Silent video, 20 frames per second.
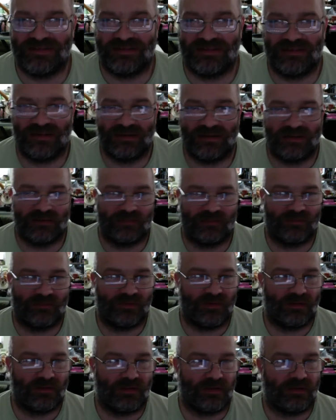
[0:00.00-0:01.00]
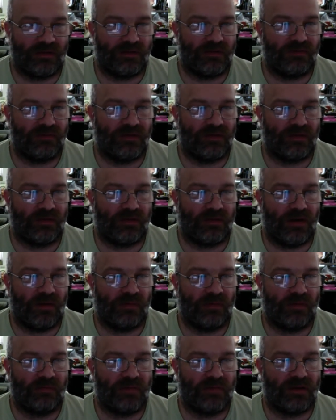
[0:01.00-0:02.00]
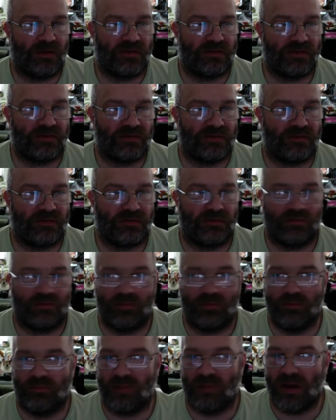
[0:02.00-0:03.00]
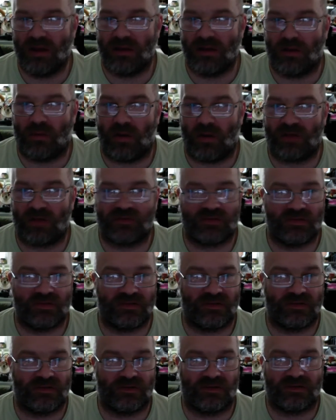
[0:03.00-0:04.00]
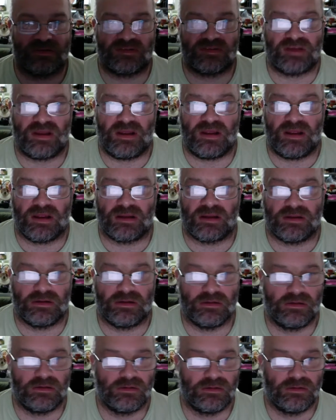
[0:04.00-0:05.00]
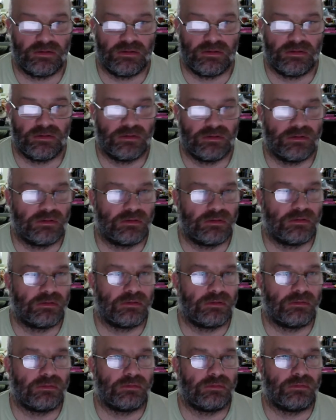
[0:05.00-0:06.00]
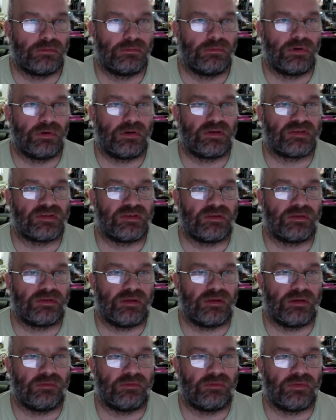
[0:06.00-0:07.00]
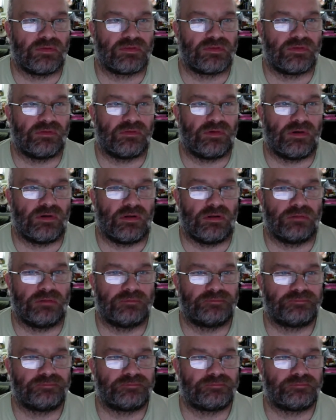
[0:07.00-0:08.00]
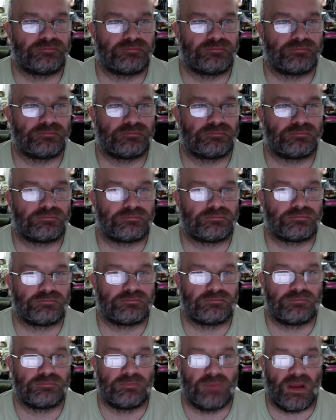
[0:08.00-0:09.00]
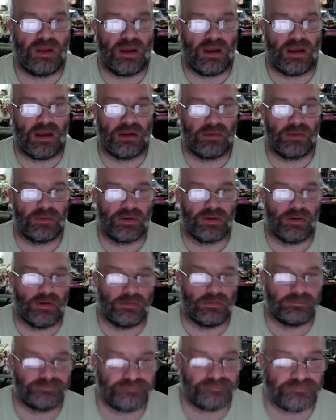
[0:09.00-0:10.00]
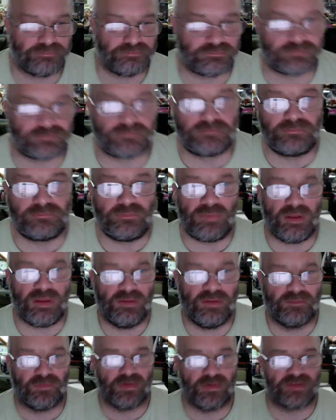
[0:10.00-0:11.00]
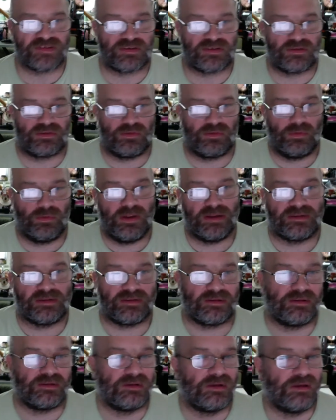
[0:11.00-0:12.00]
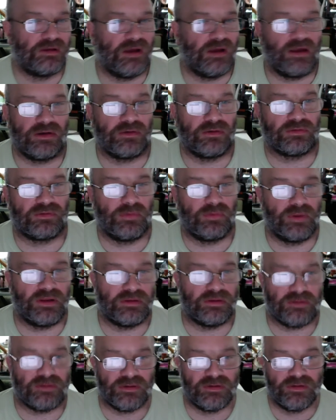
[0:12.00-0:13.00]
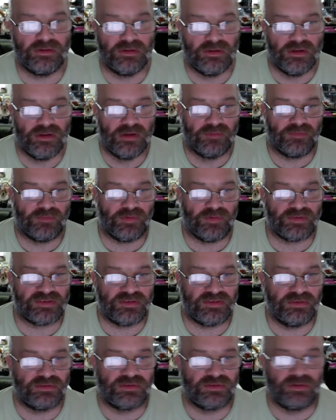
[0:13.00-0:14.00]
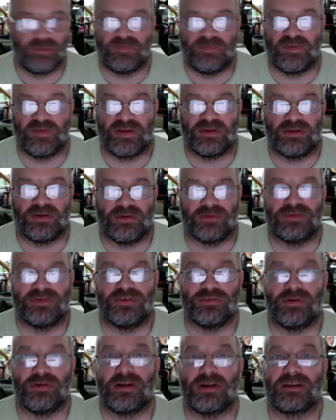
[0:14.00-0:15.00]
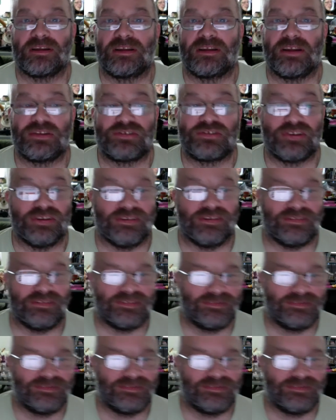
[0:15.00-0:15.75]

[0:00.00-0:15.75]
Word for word: I didn't feel like leaving a comment because there's too many questions in this tag. Where is the thing, first of all? Ah, here we go. First tweet. I don't tweet. First YouTube video, Drunk Kitchen.